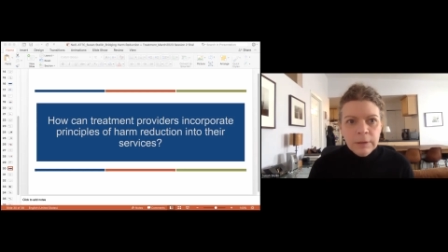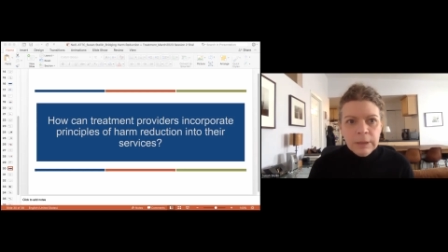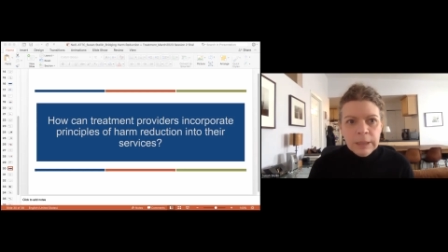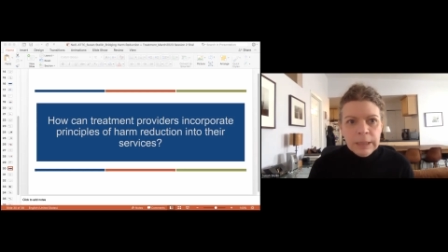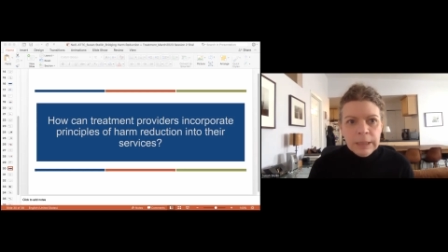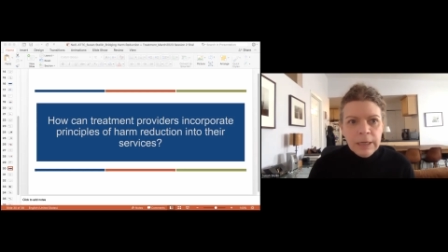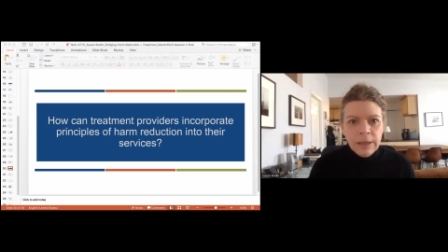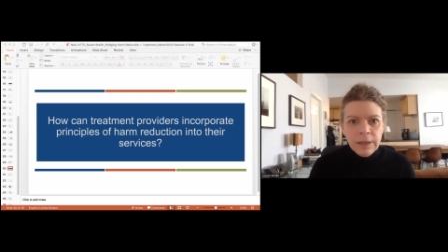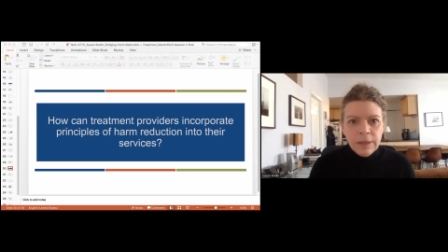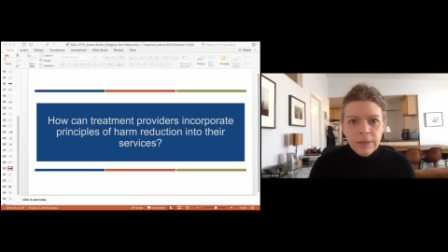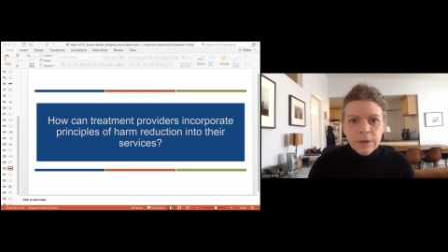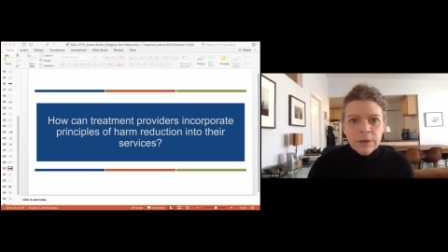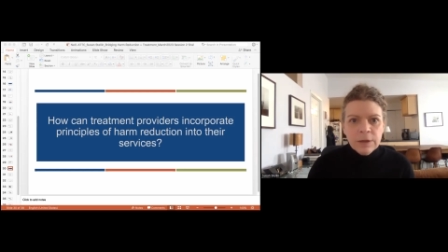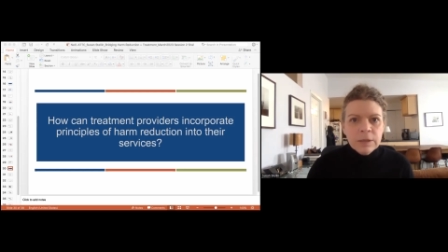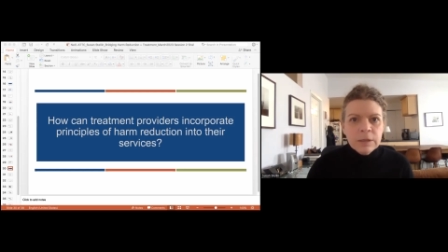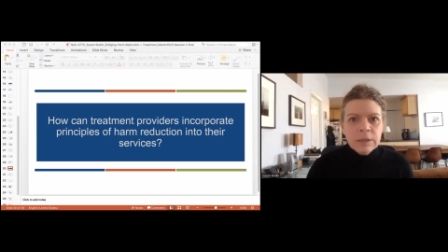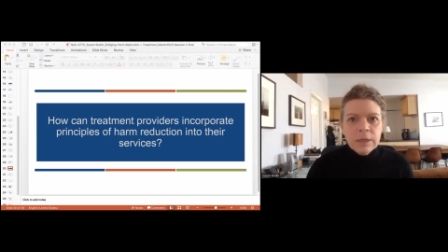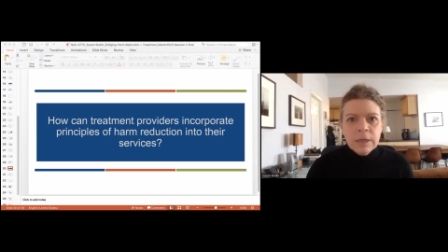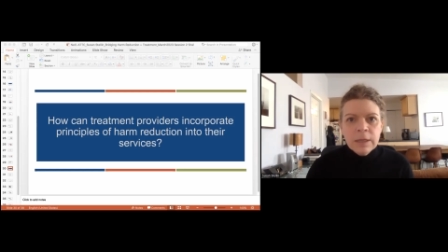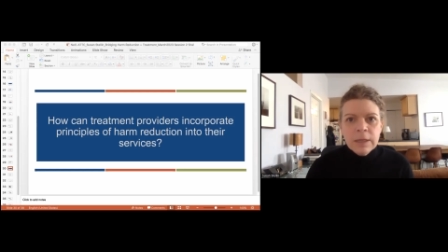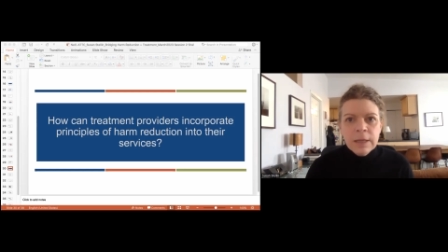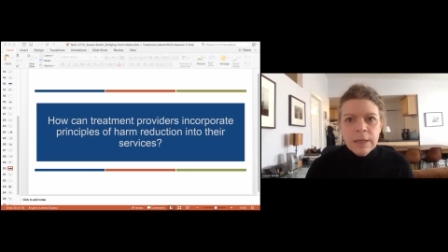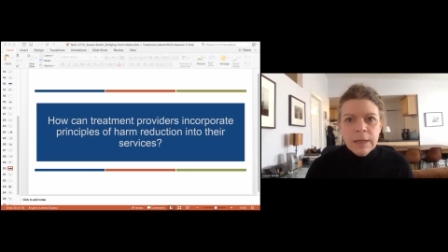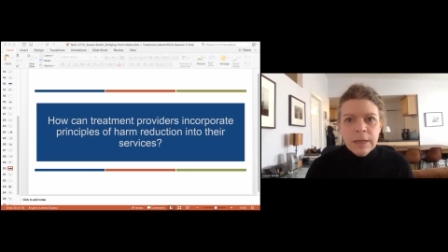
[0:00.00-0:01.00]
Any thoughts
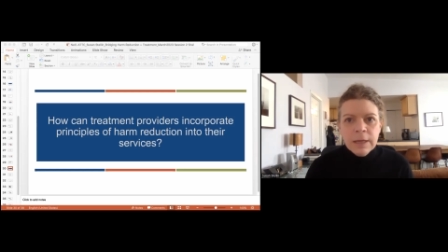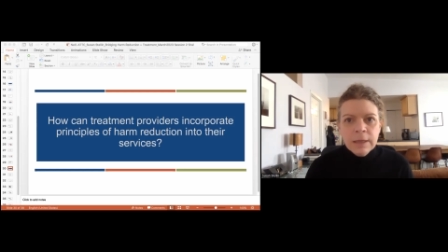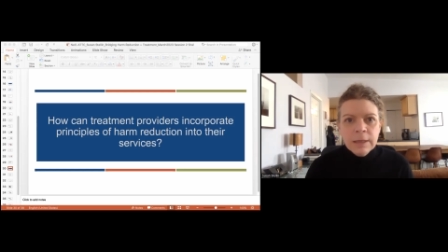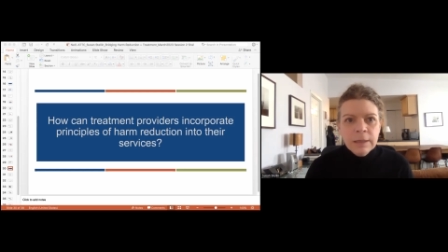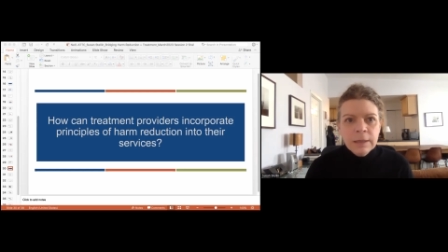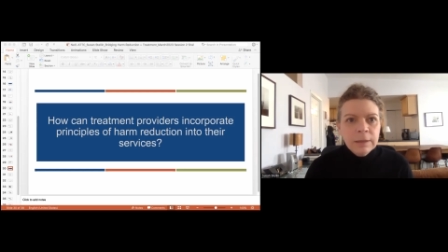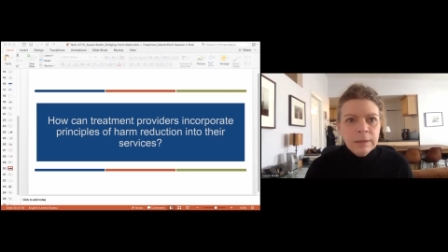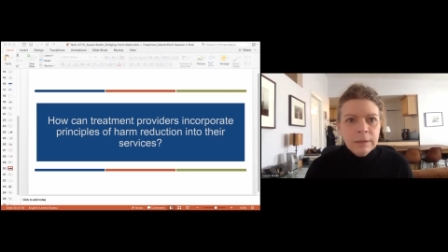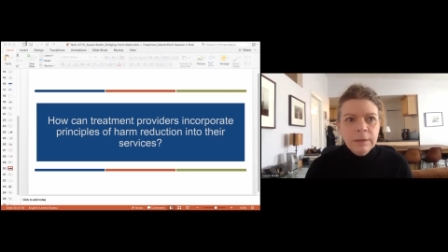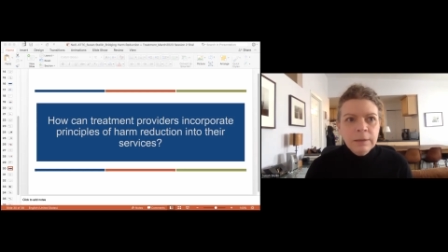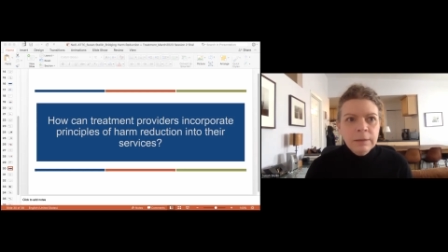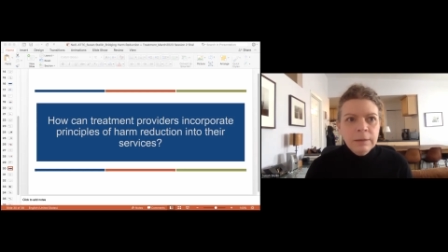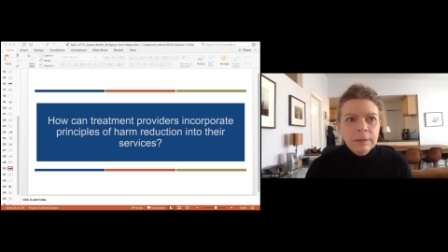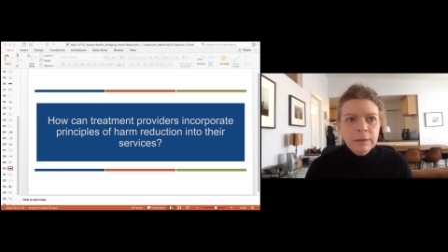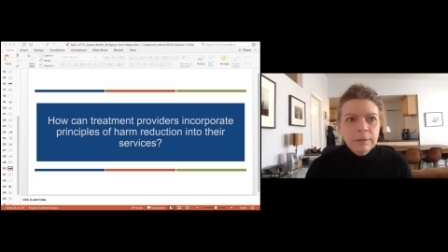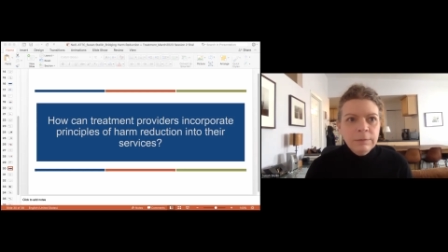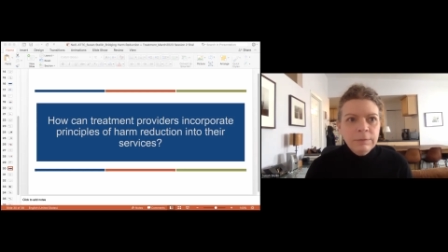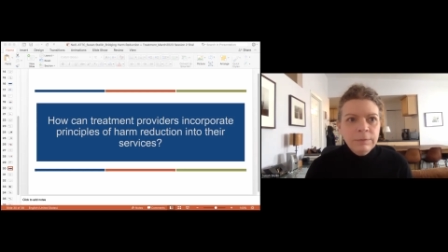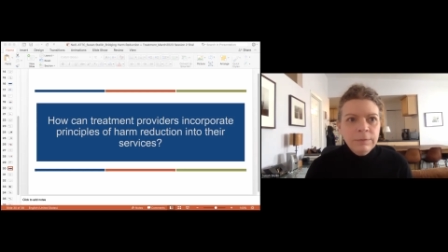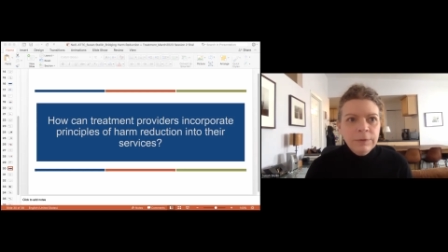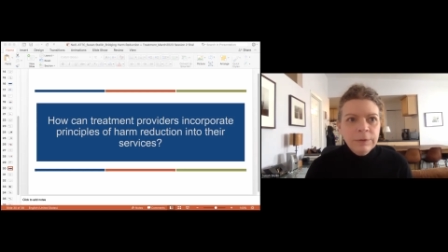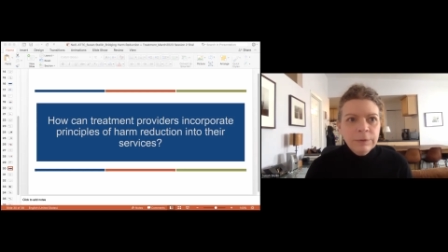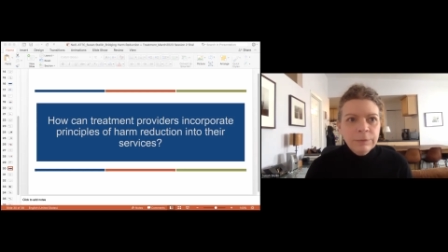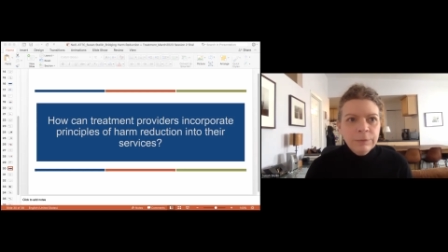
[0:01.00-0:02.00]
on that?
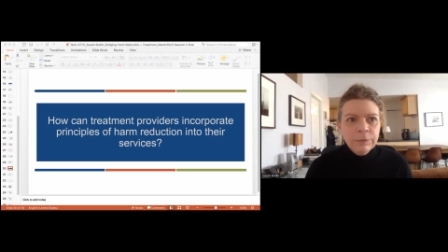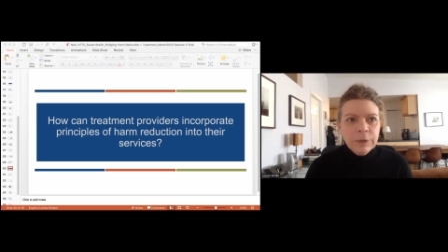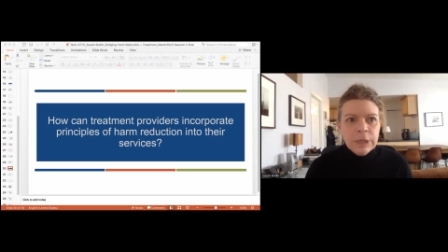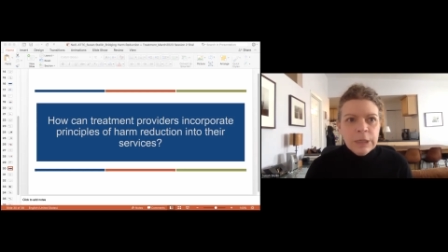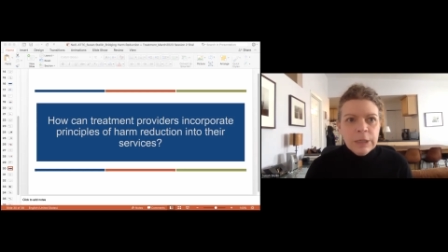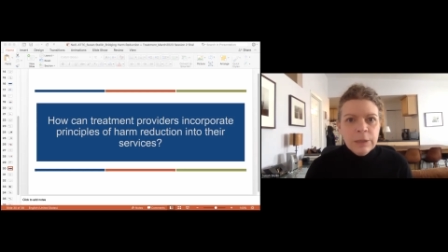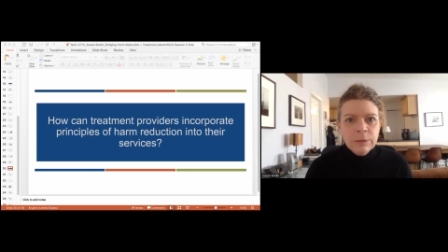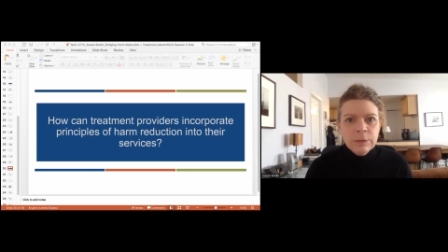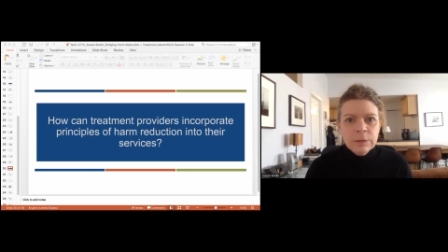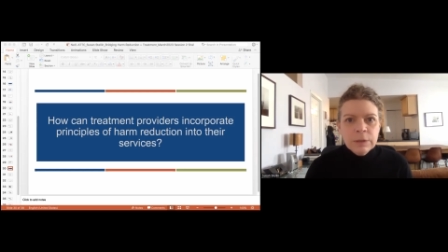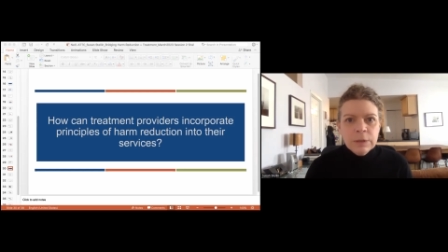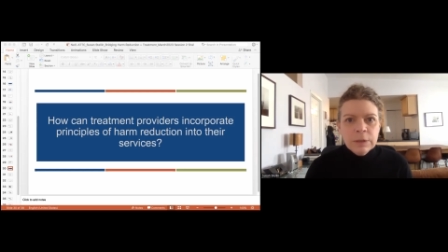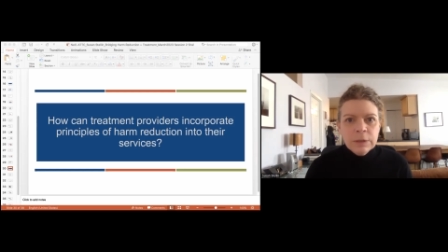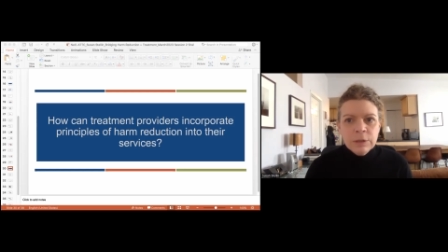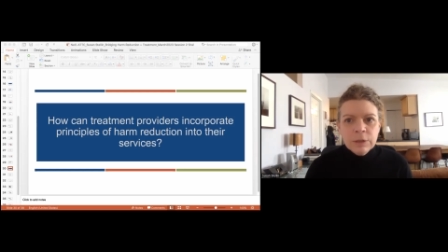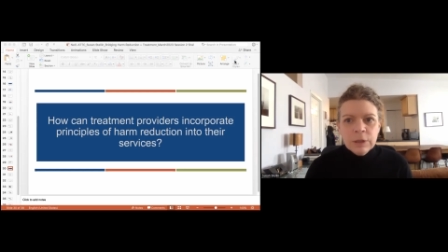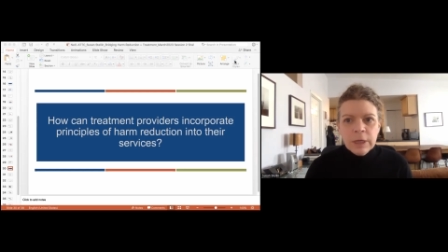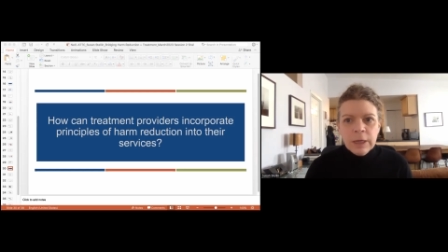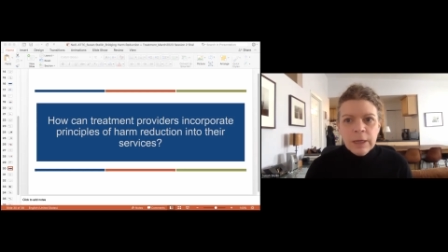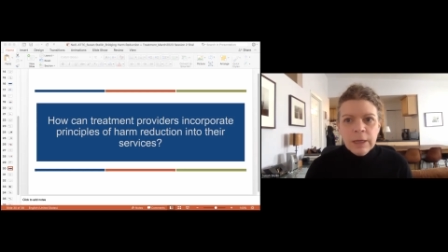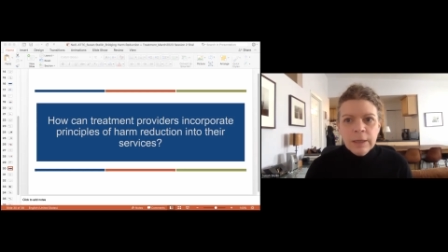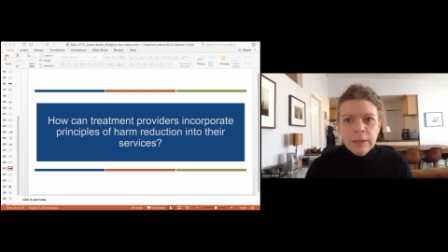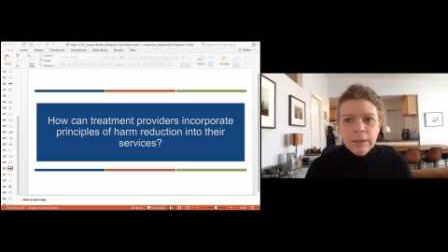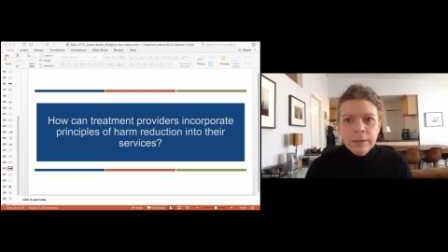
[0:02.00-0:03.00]
Feel free to use the
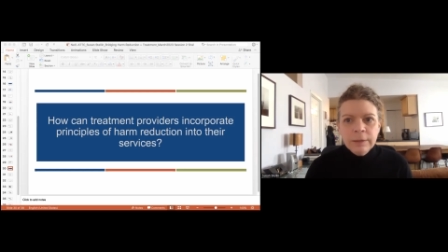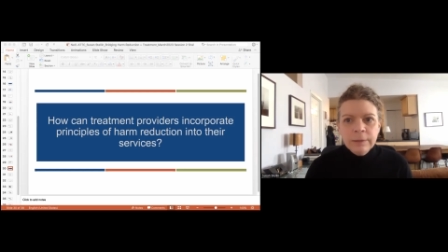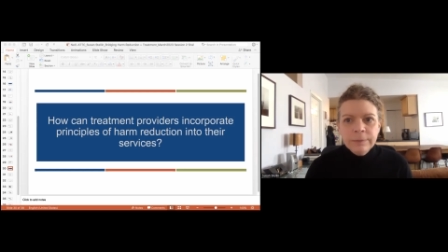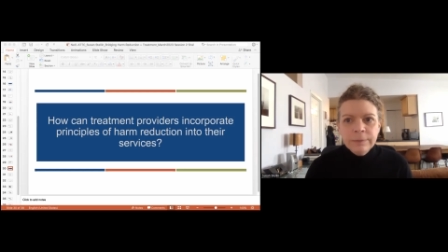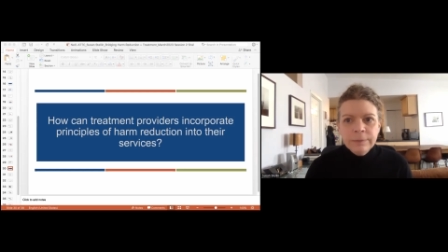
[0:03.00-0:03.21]
chat.